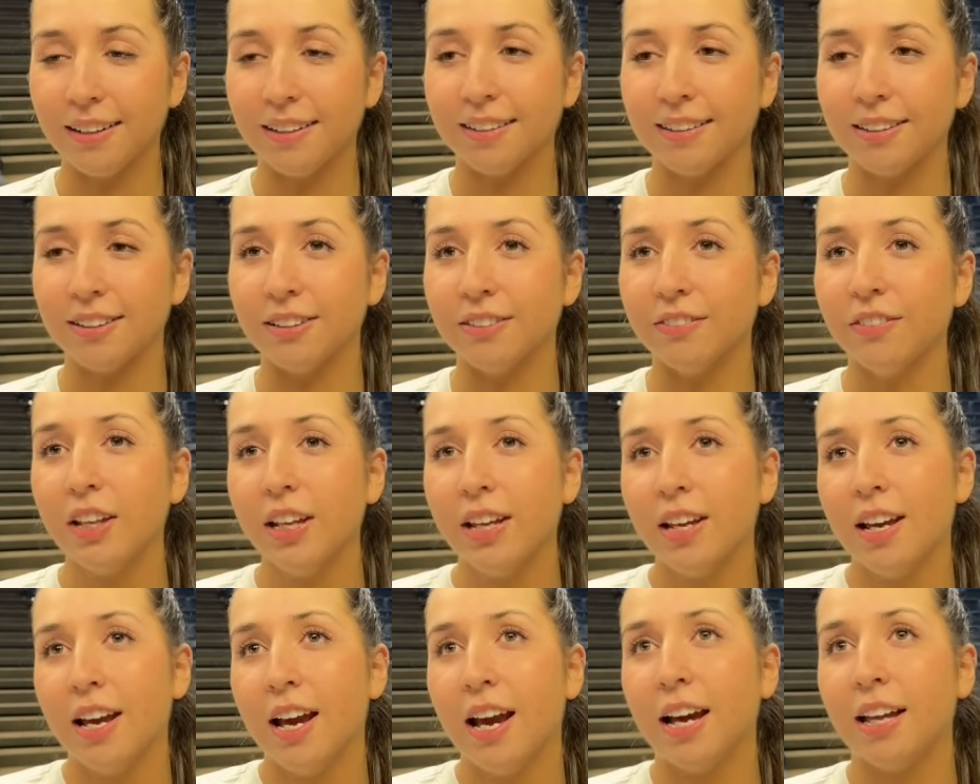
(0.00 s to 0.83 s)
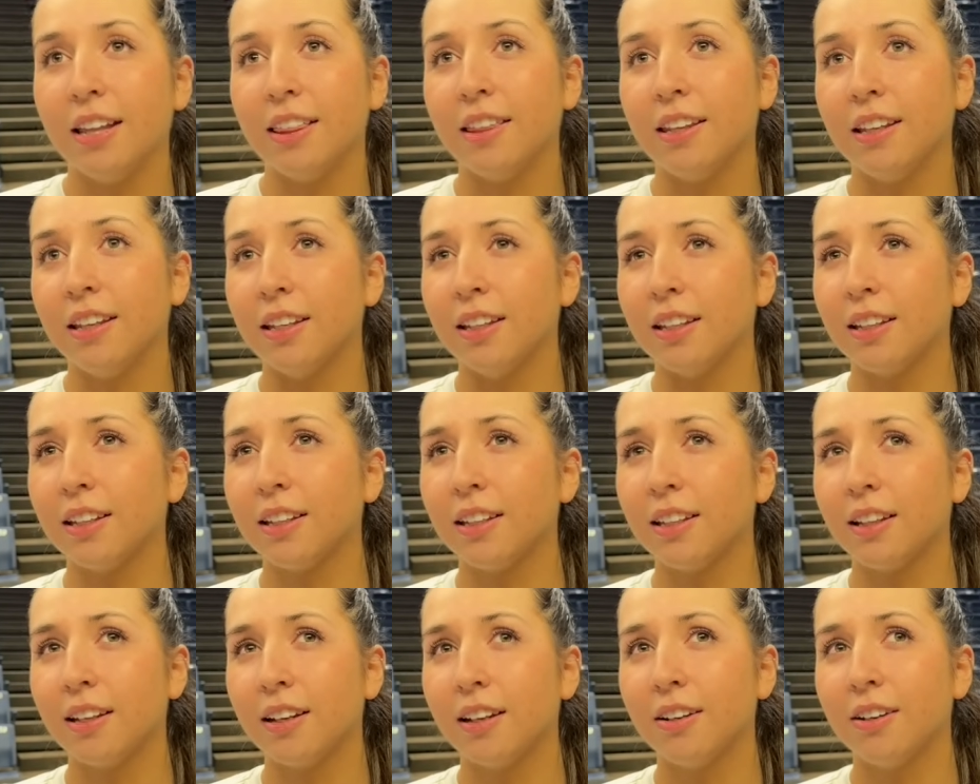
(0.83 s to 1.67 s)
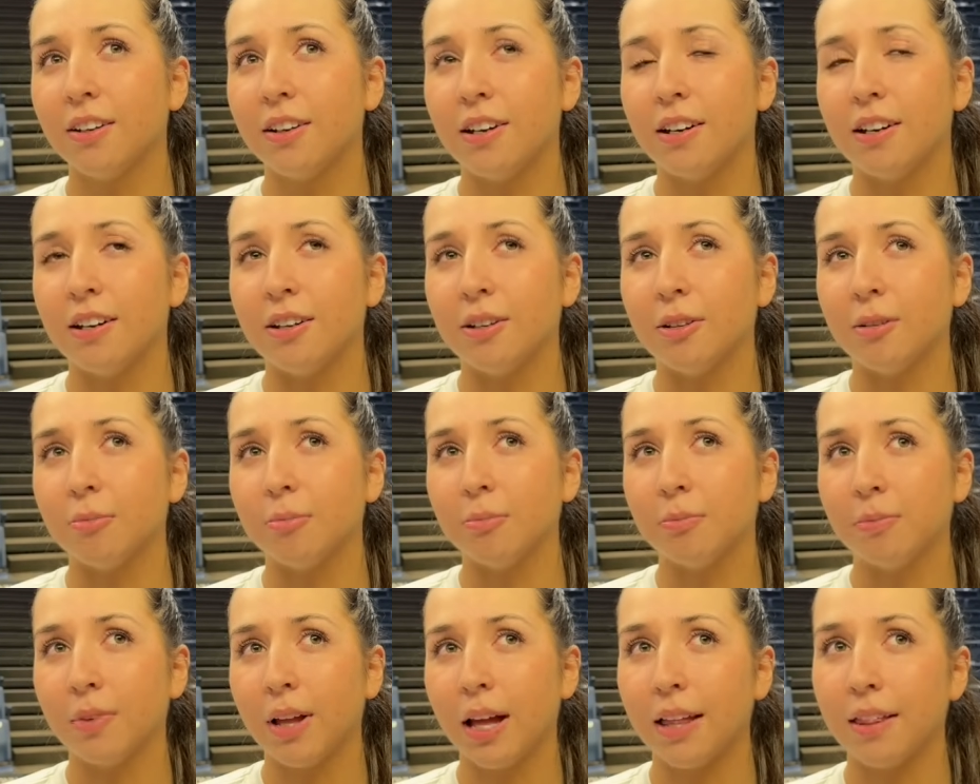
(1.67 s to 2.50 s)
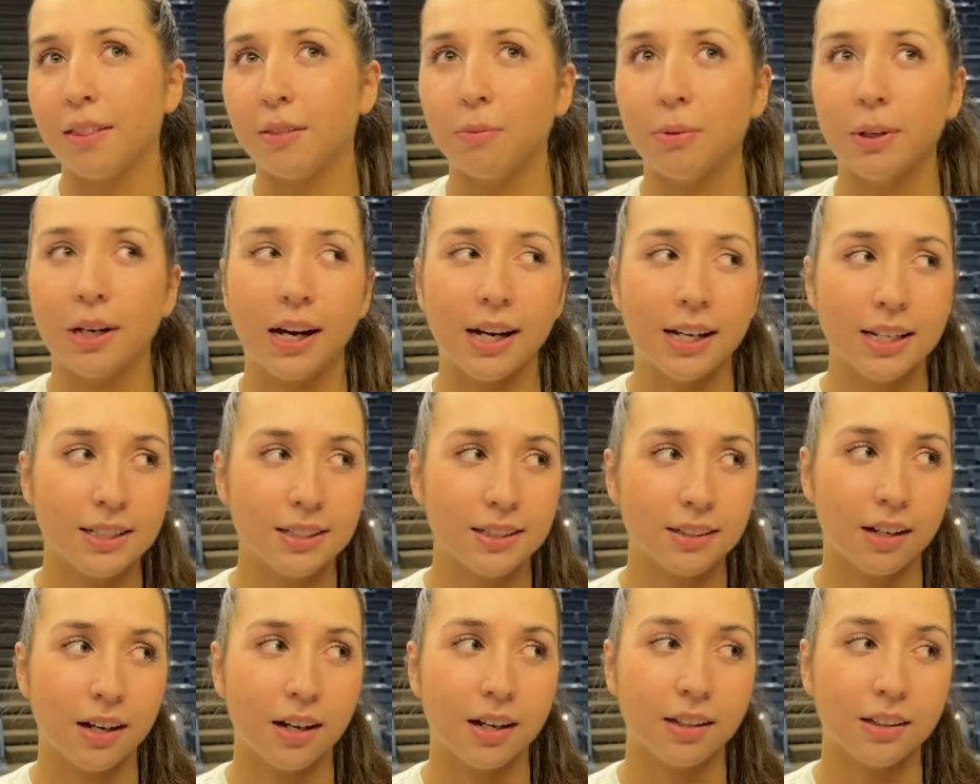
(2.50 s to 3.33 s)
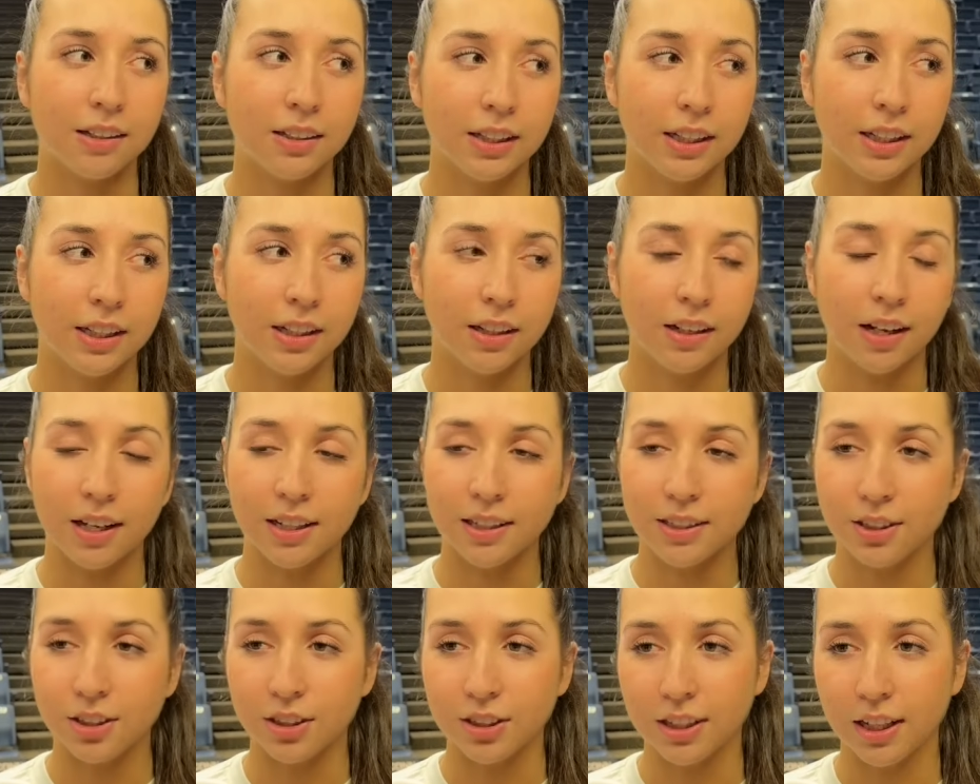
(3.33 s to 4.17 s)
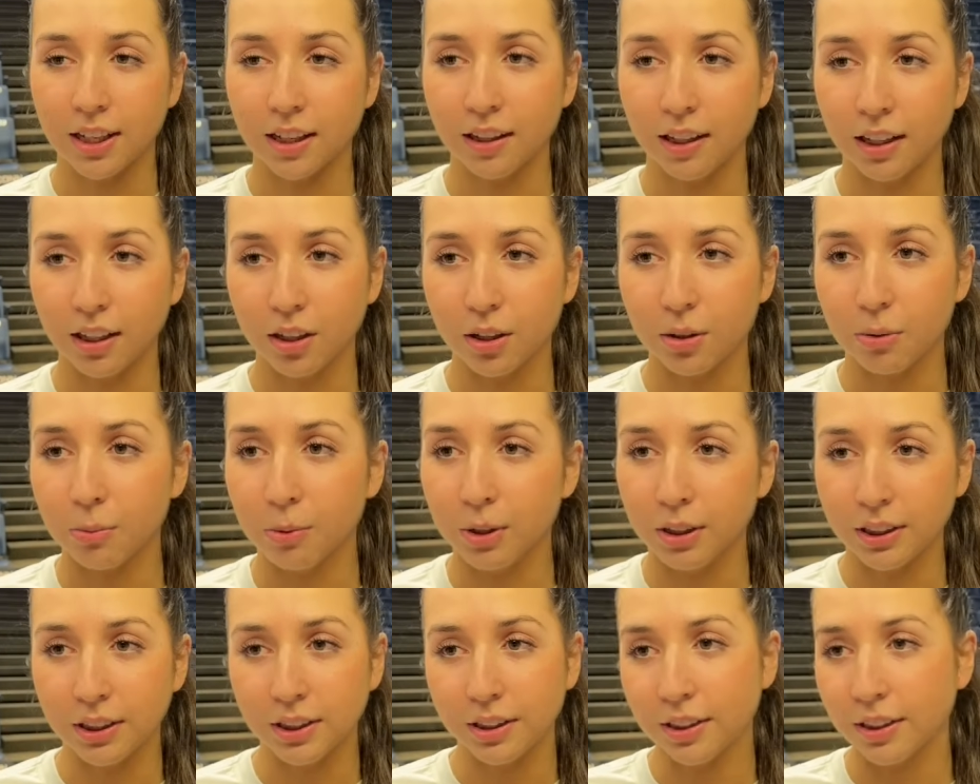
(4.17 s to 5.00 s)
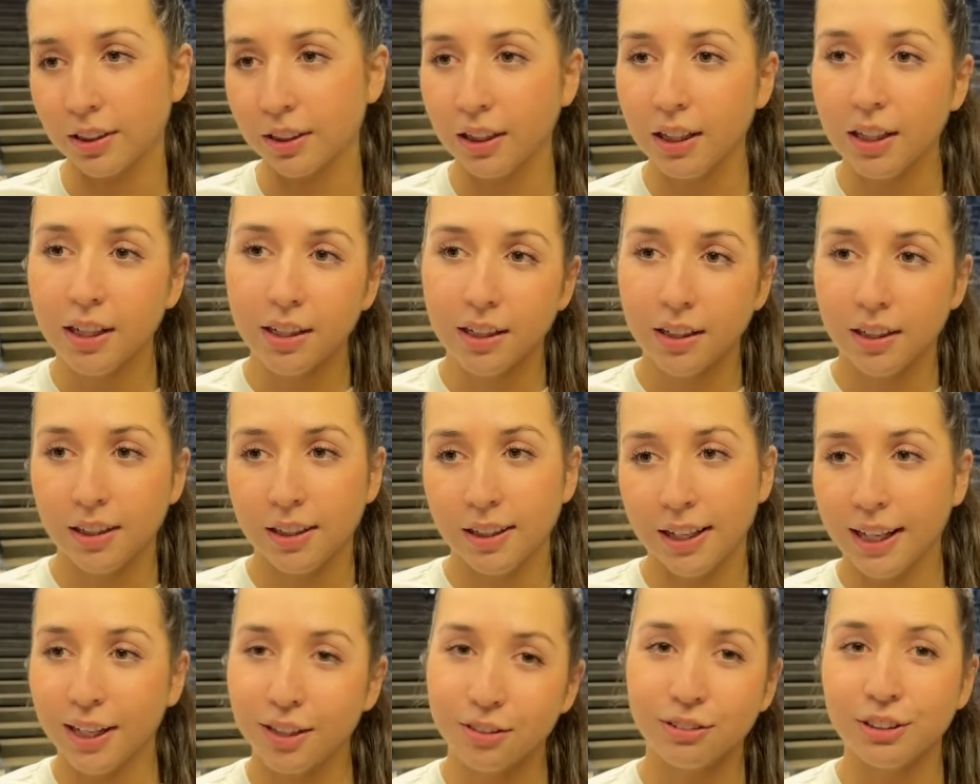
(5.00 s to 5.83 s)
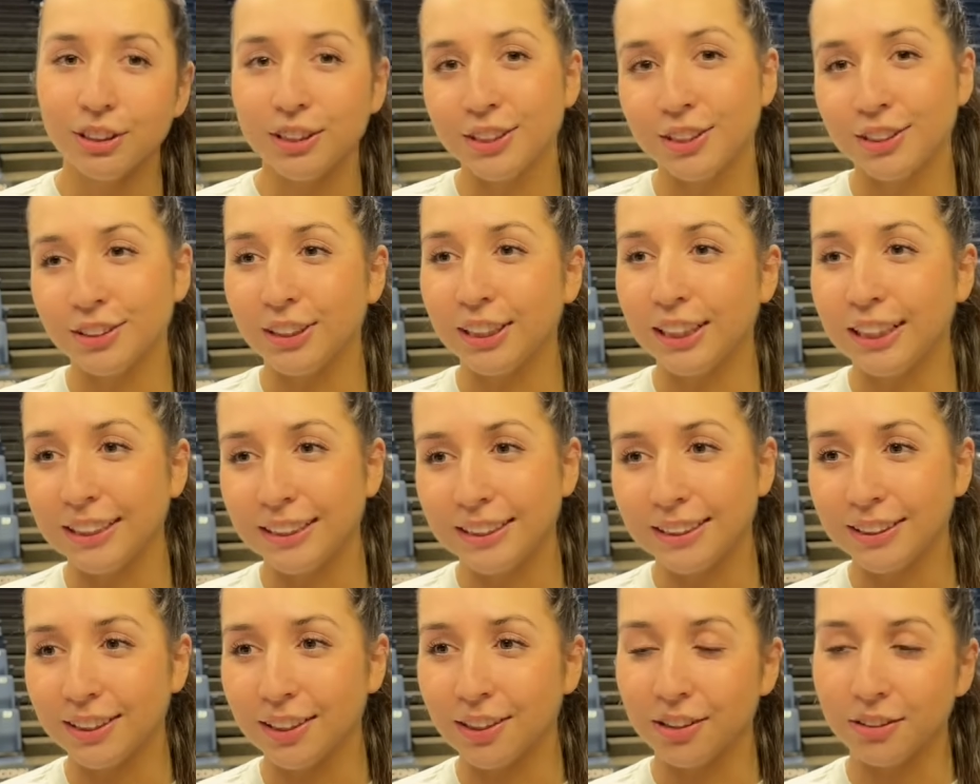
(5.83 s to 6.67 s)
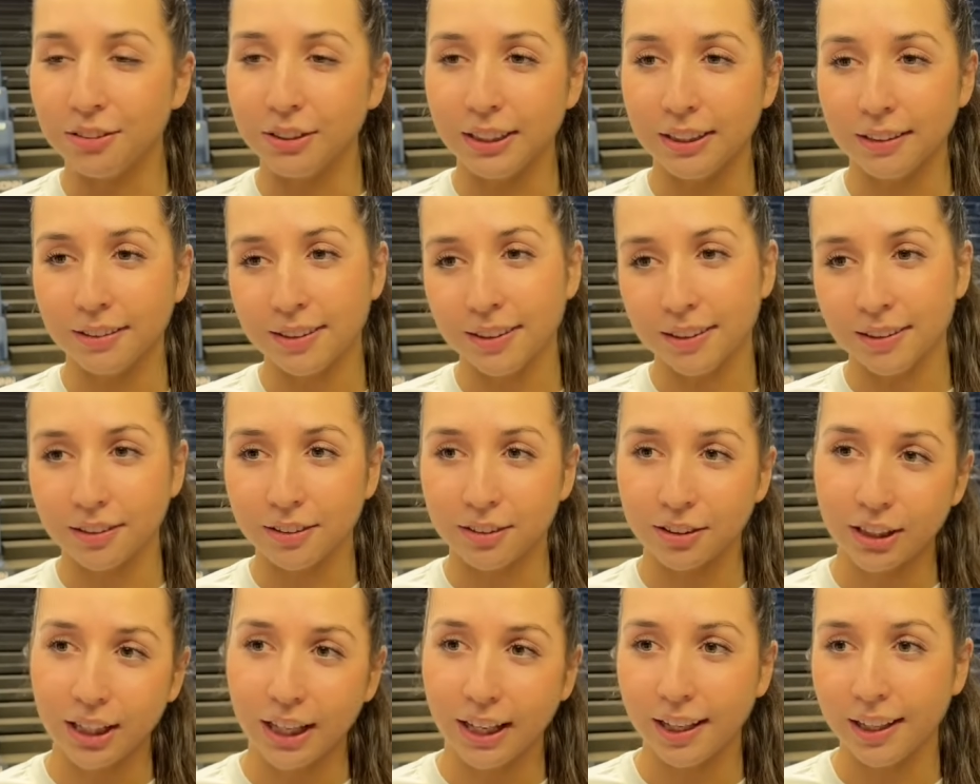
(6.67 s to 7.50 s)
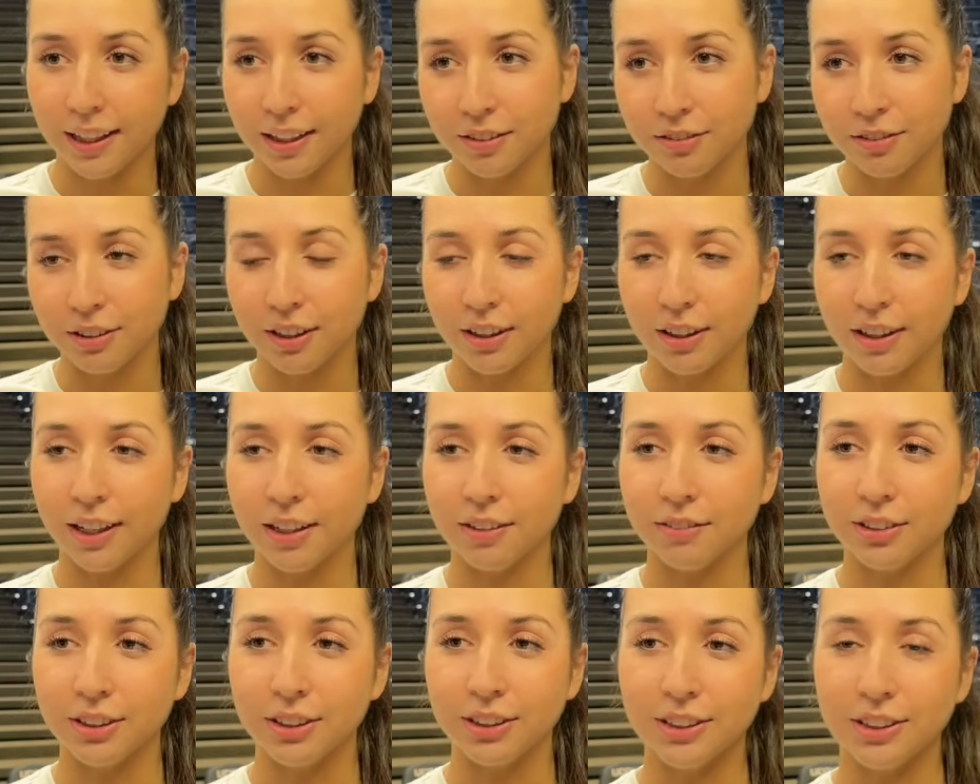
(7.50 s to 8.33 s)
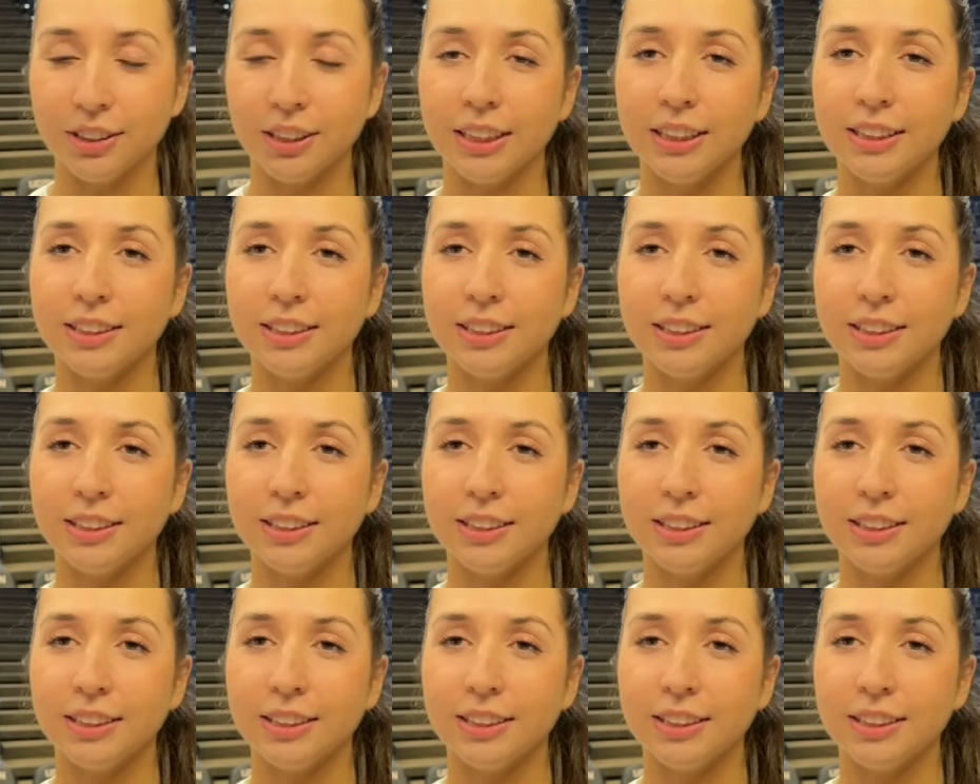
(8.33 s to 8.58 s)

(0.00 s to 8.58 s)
Um, I think um, I, when Ice got cleared, Ice just had like her one year anniversary, so we did a little cake for her anniversary.